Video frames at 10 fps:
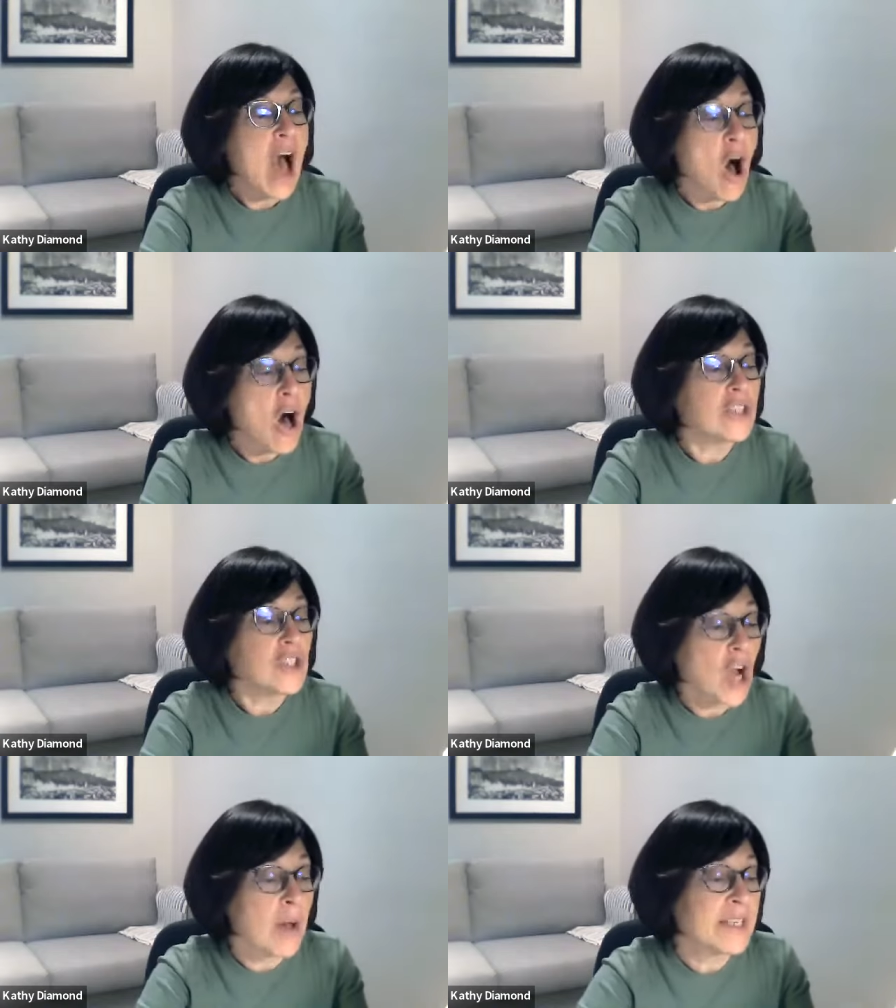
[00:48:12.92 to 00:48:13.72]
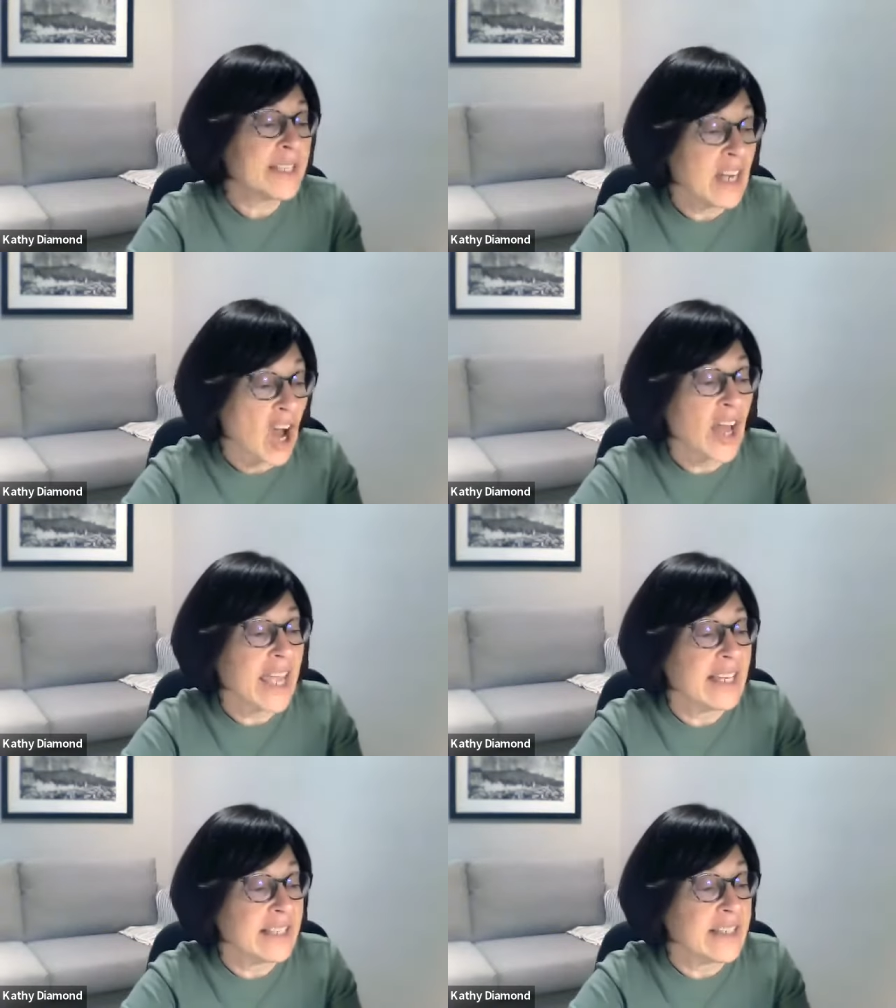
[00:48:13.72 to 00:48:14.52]
all Thomas and I
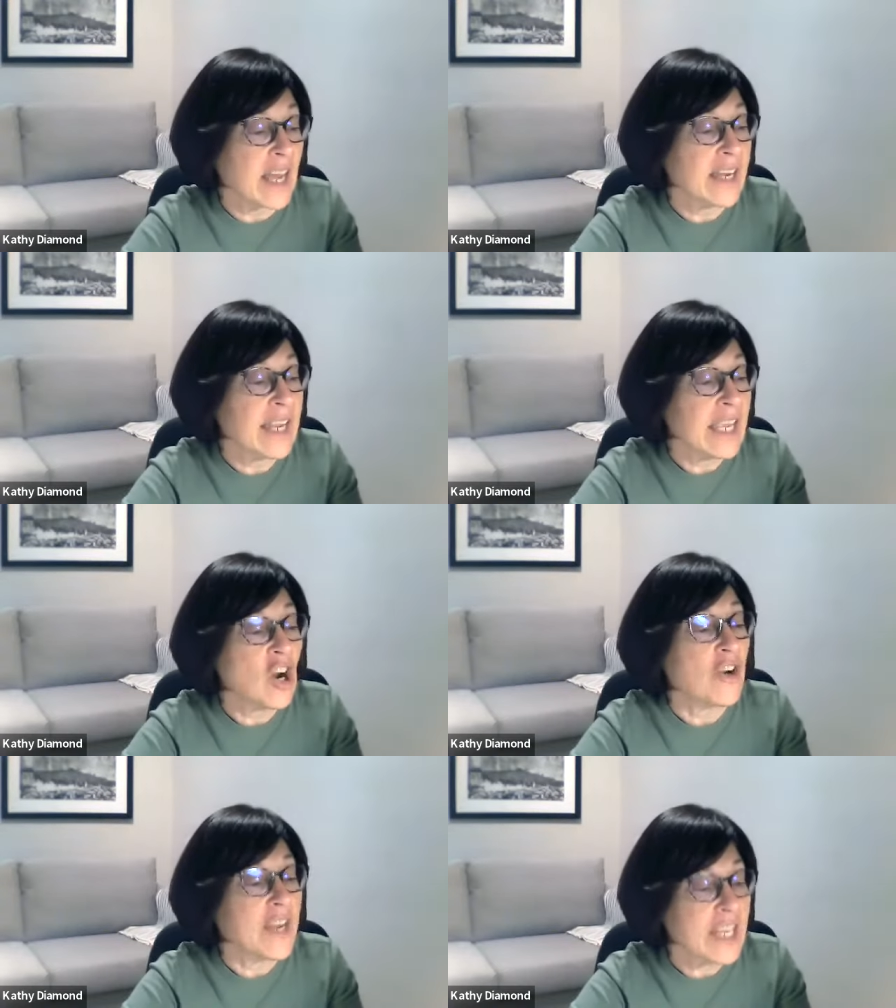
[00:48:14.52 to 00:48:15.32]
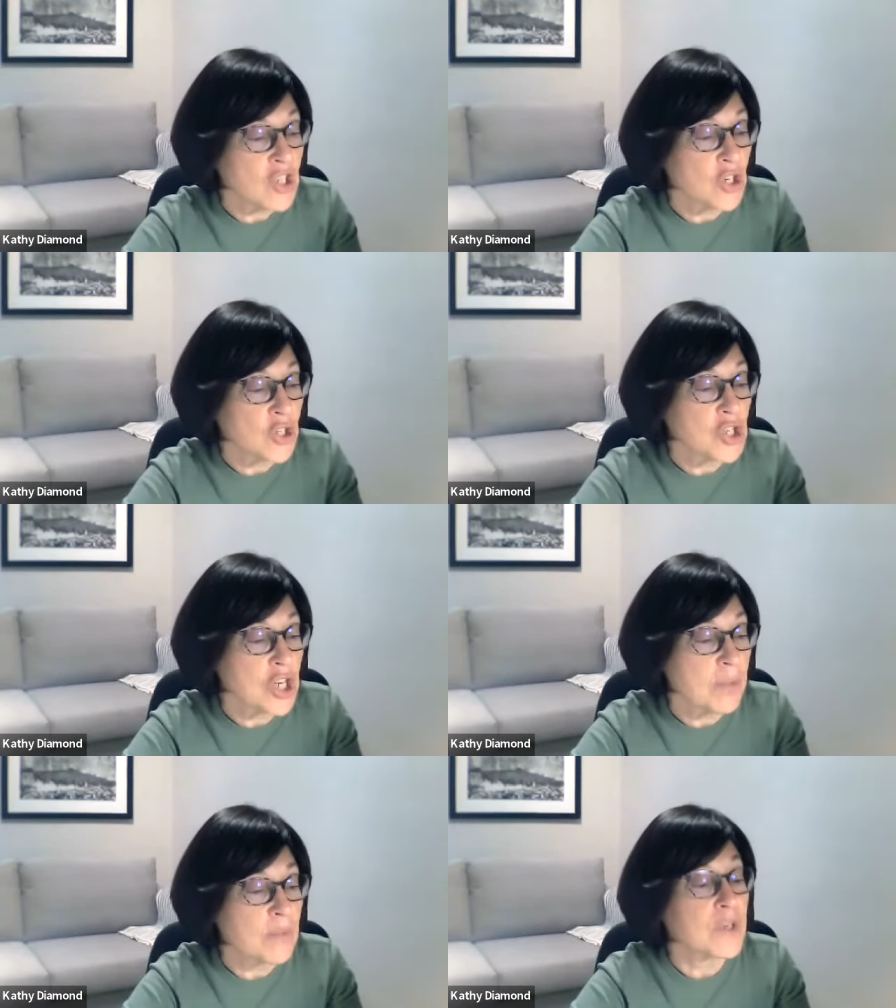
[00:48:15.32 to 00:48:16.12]
had done in our
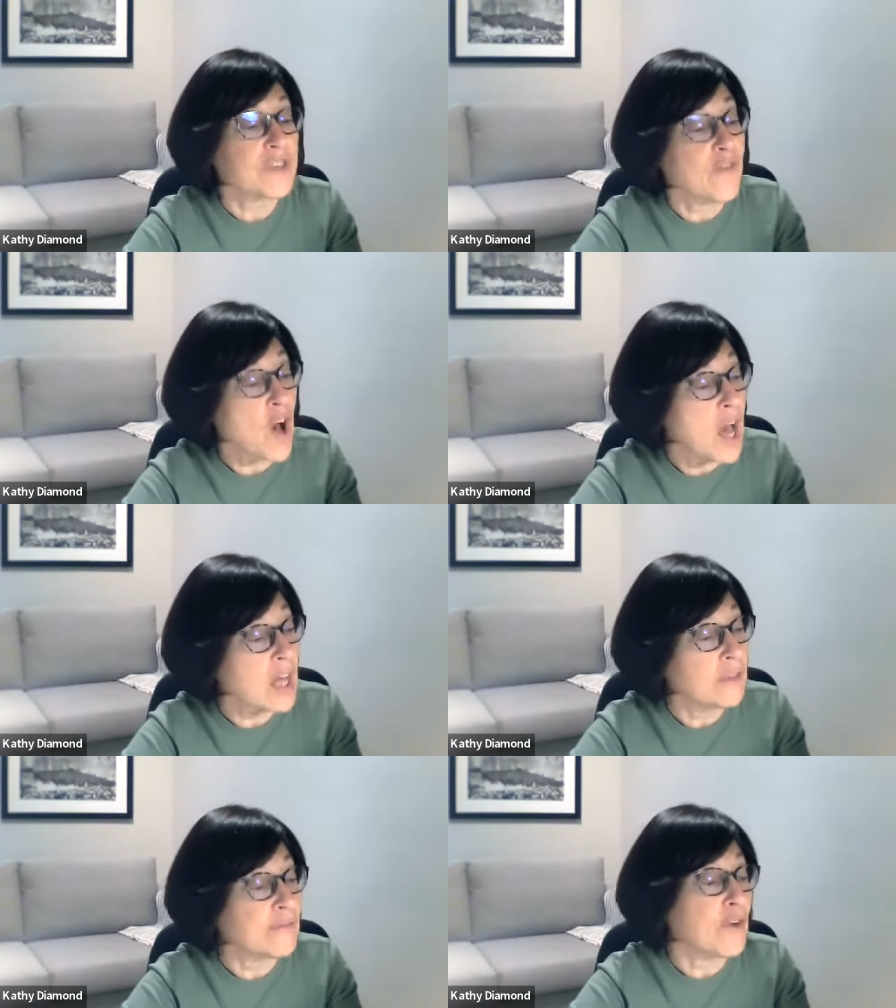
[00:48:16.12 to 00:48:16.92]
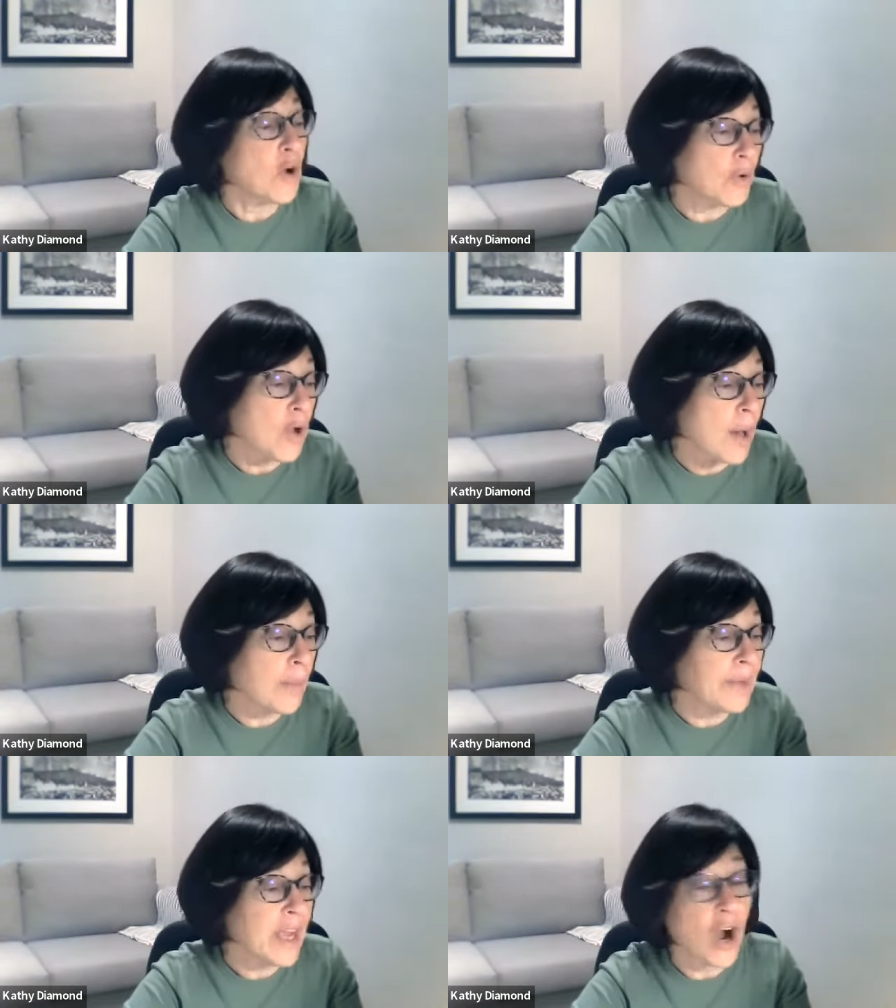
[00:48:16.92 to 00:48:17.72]
internship was file,
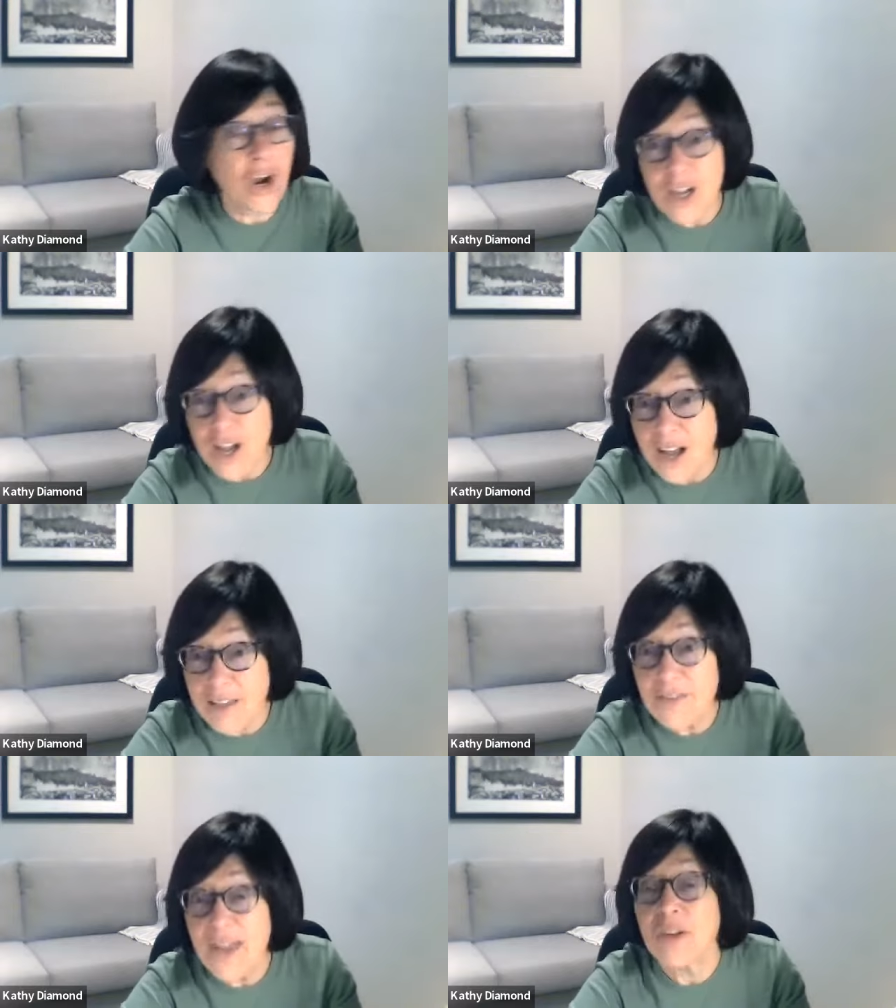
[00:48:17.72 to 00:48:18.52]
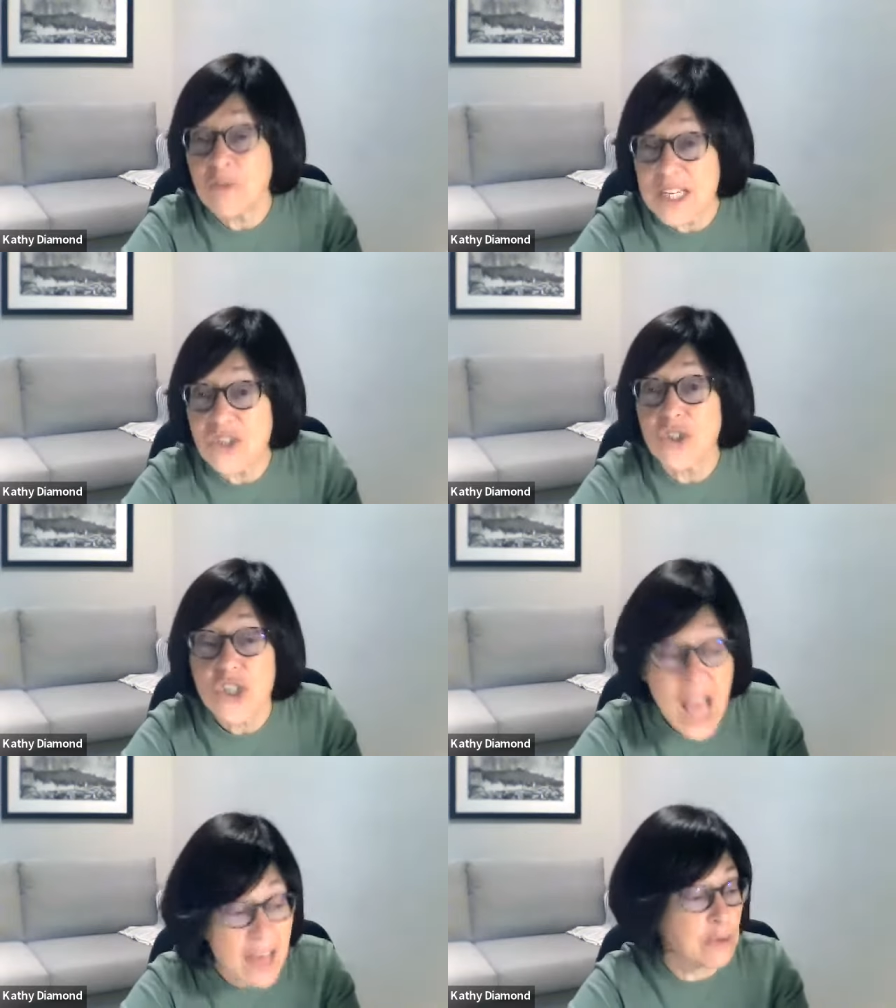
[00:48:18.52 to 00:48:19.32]
photocopy, archive, and
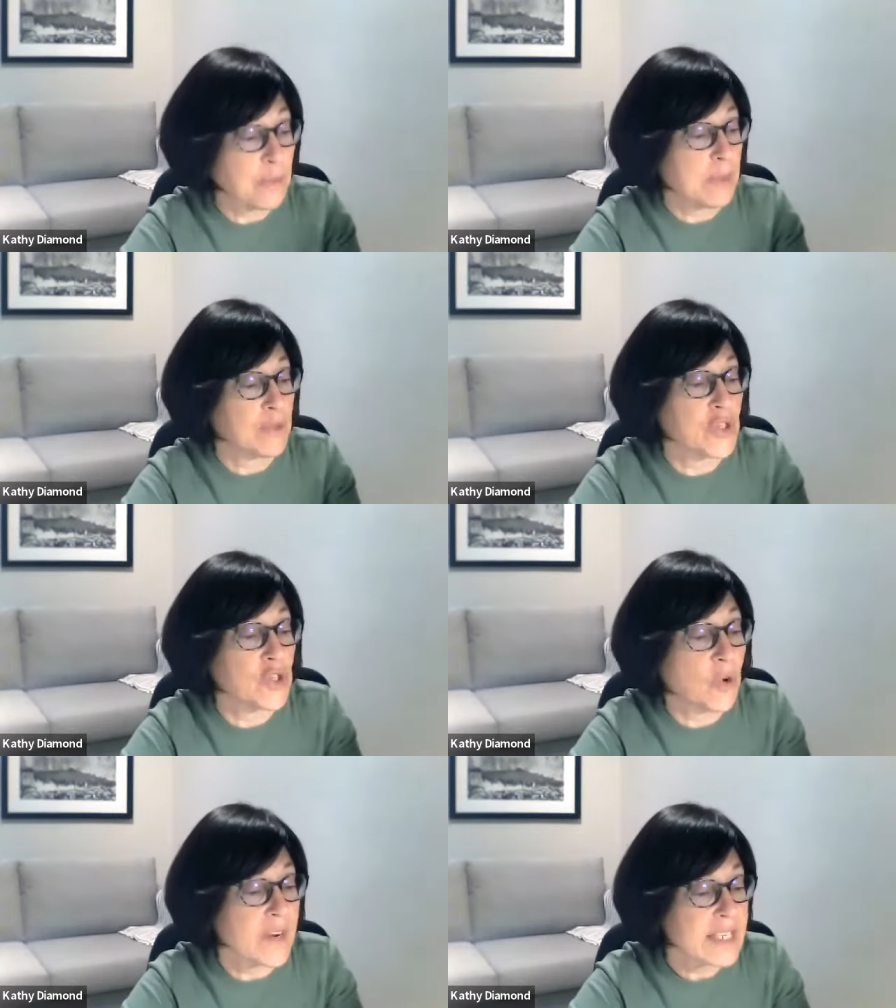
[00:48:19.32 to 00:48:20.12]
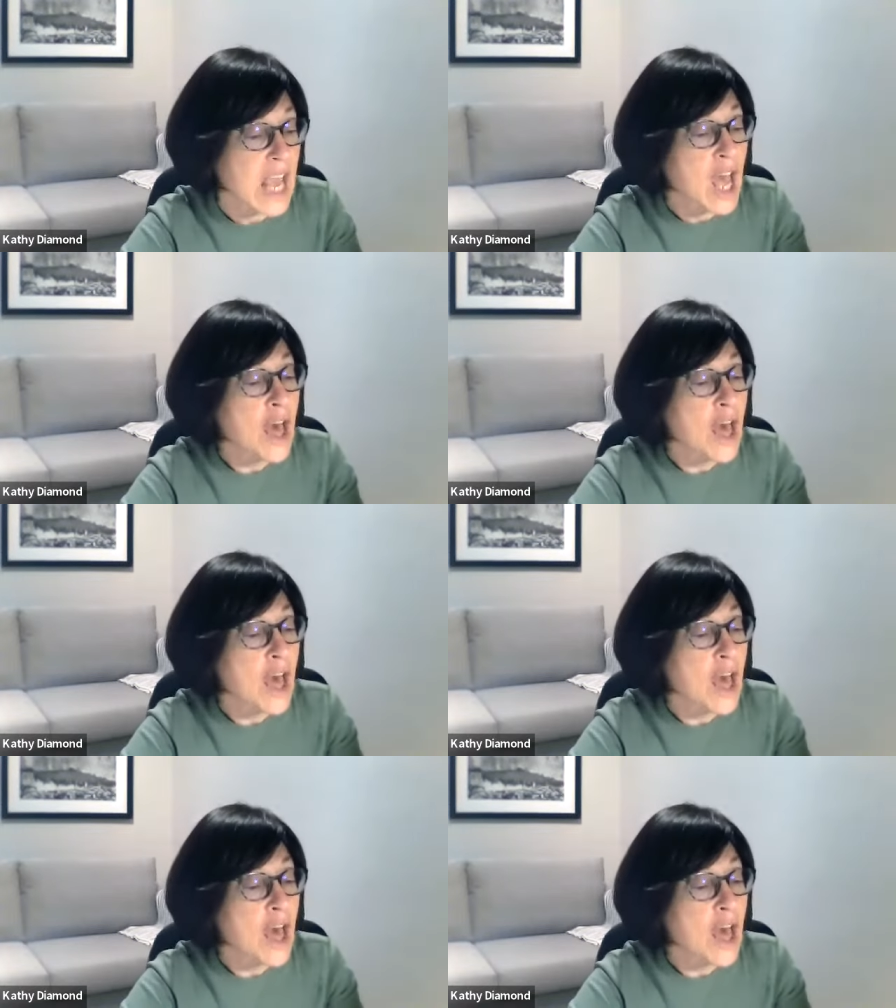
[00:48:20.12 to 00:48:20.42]
research other people's stories.